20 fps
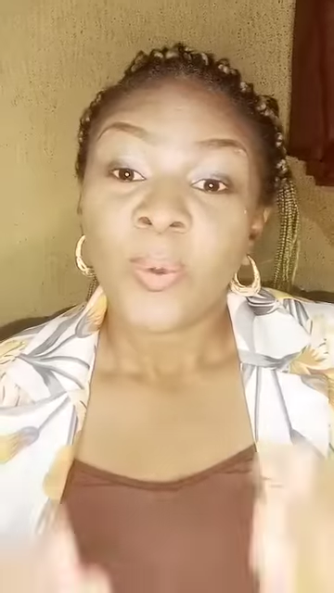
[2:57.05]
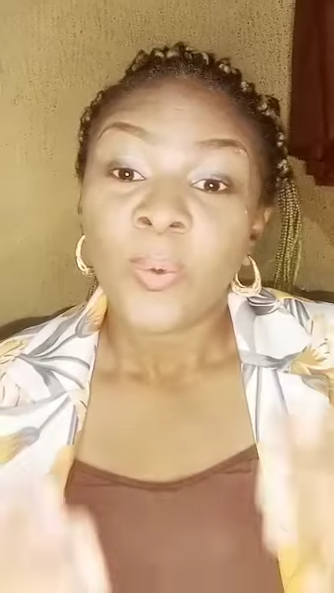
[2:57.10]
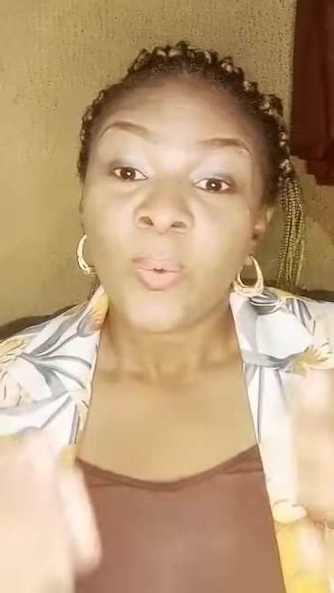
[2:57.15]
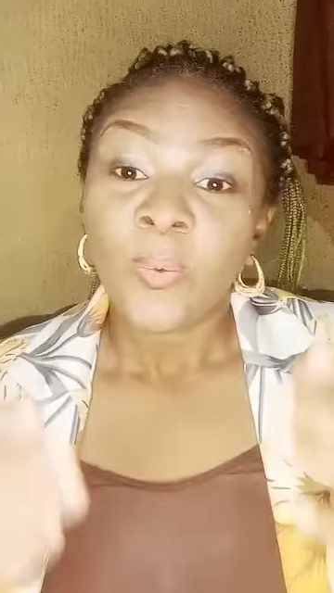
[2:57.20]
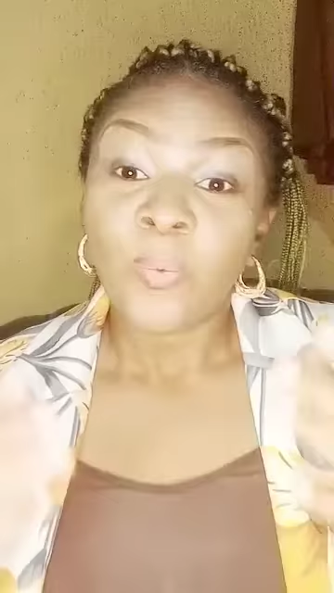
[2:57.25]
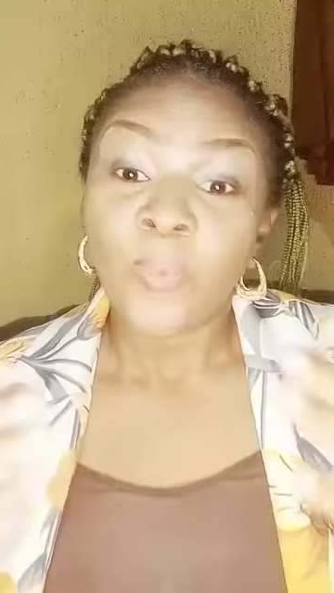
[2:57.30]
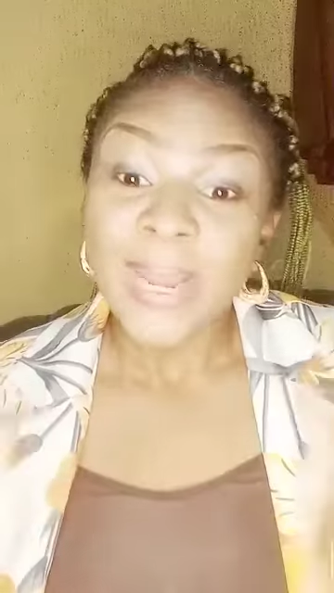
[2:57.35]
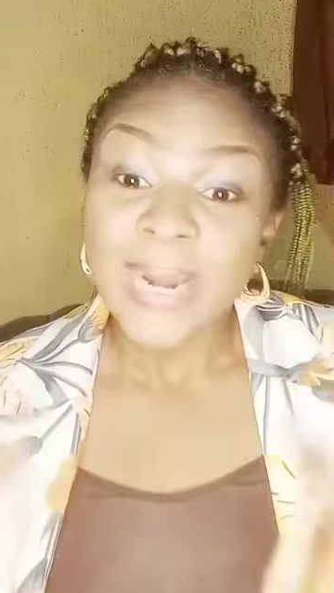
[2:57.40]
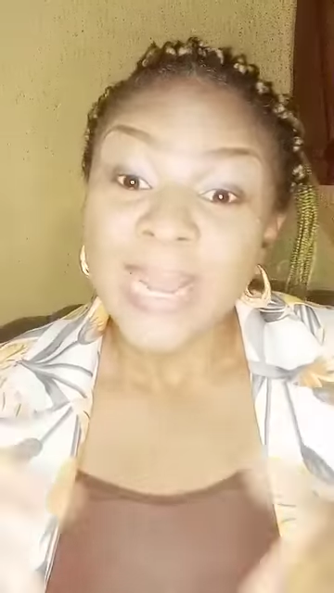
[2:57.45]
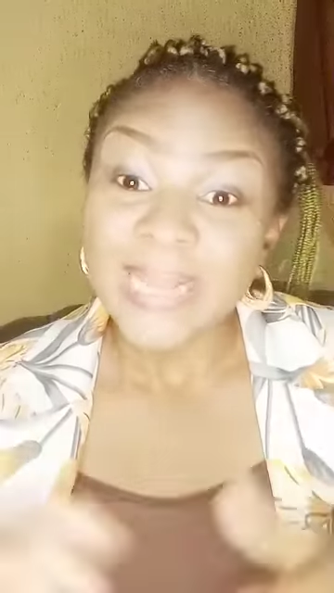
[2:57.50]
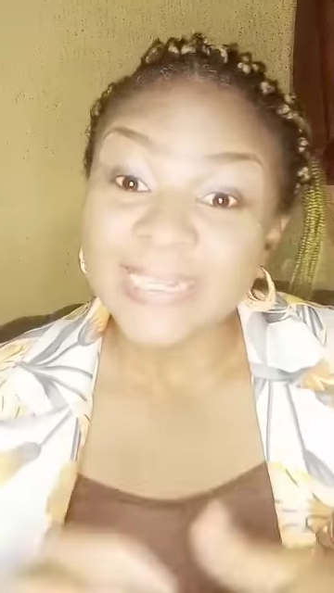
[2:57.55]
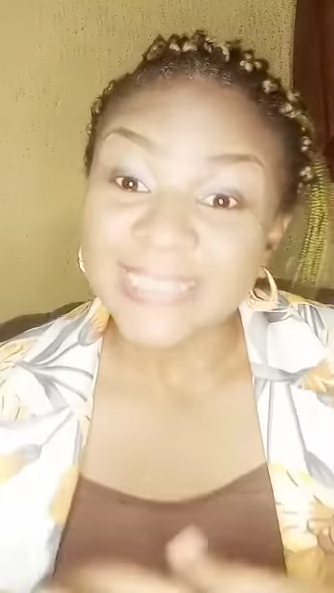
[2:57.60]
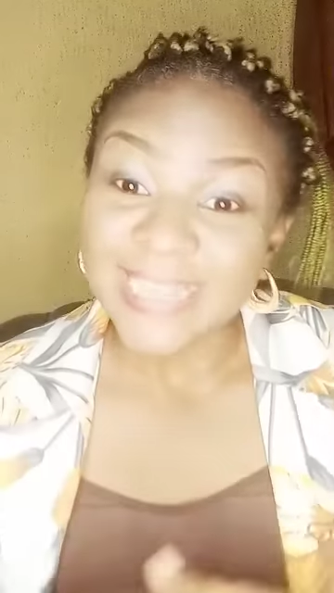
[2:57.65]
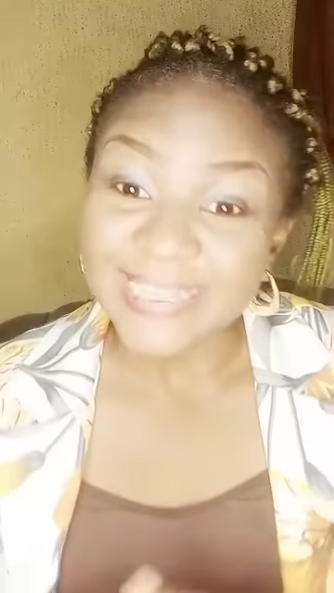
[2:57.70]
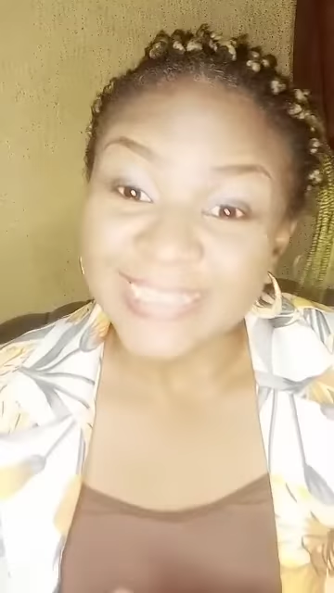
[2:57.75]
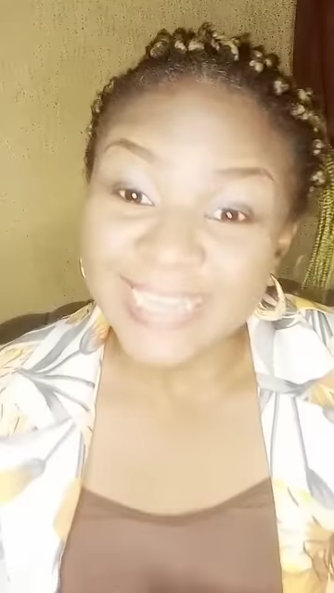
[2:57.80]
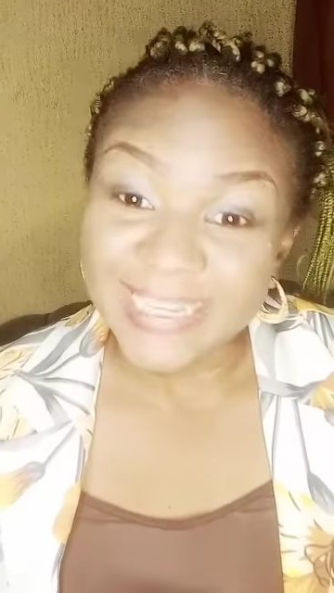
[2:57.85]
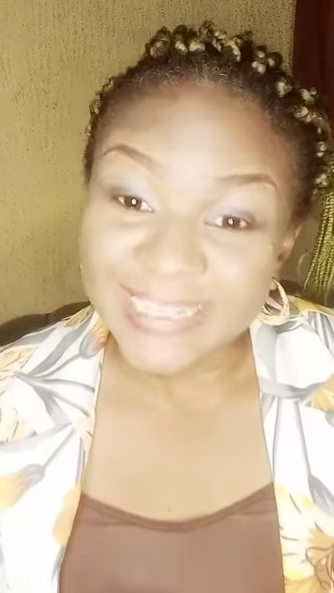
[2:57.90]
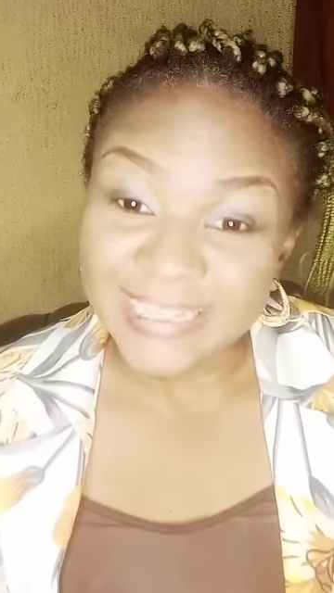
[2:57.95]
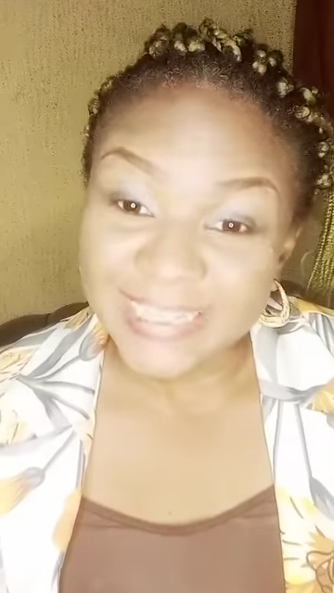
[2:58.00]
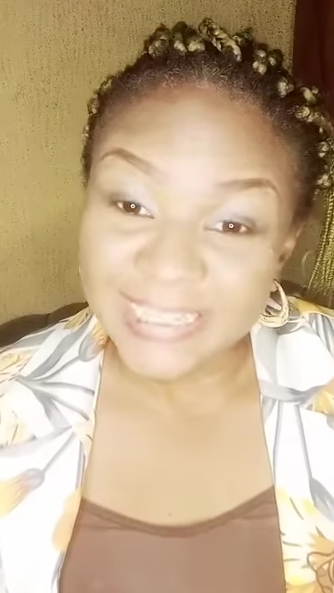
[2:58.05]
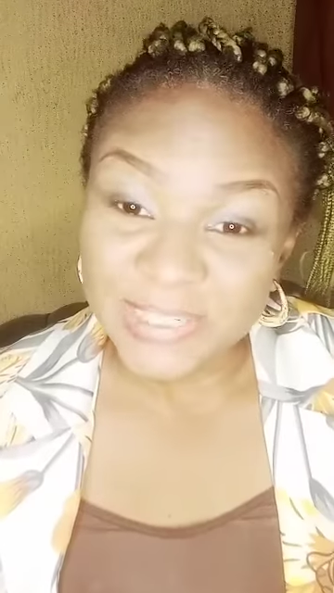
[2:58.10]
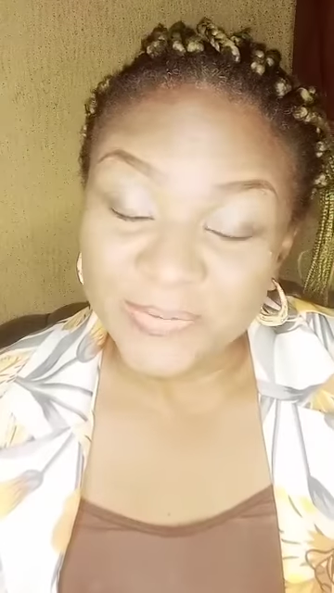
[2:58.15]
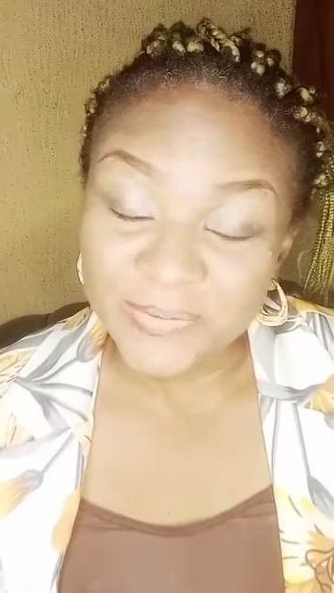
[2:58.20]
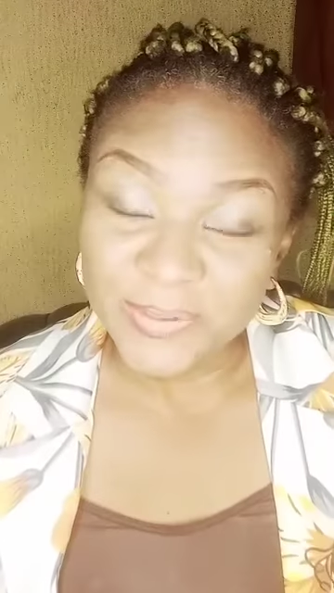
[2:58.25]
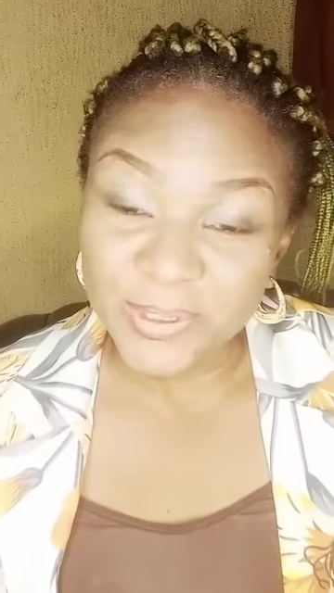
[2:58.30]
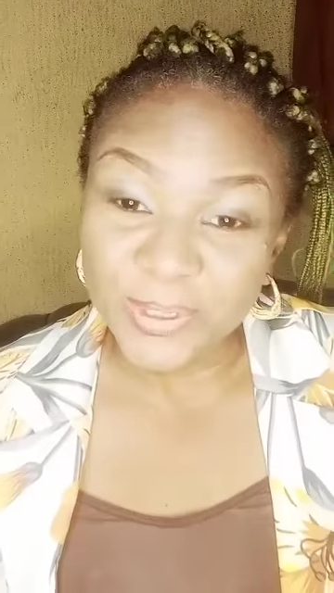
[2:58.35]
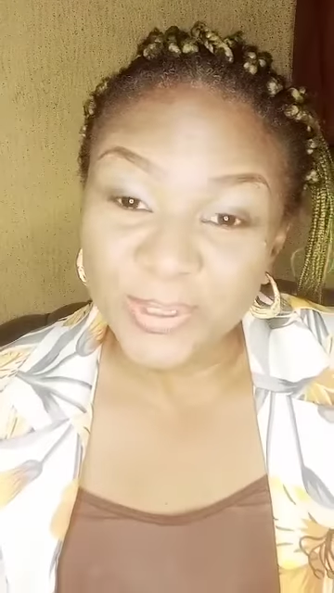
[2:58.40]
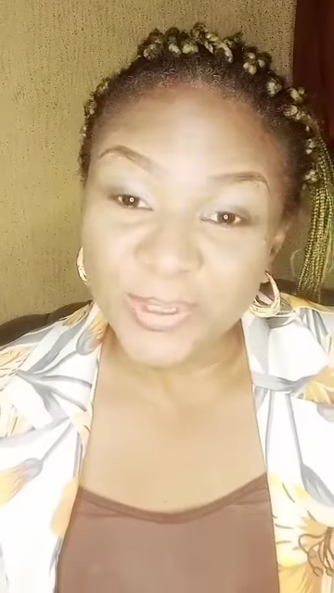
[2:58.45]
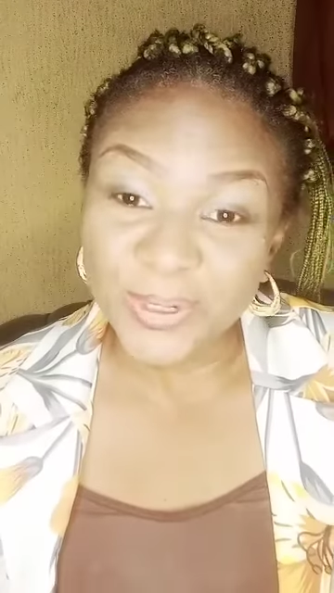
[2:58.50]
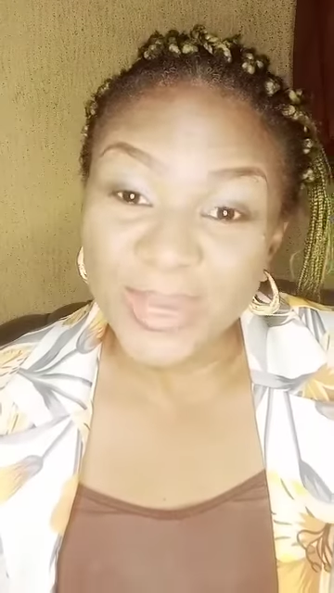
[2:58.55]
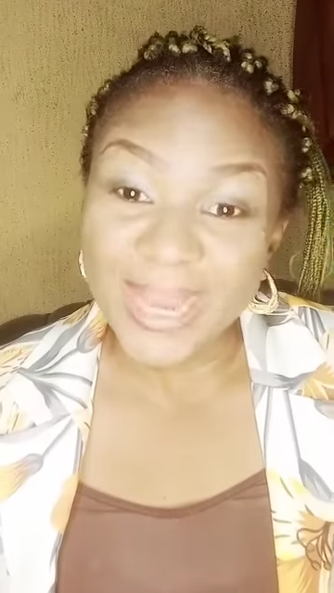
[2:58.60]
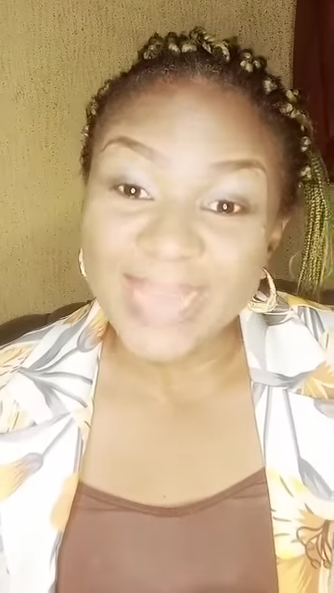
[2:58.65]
When I started this video,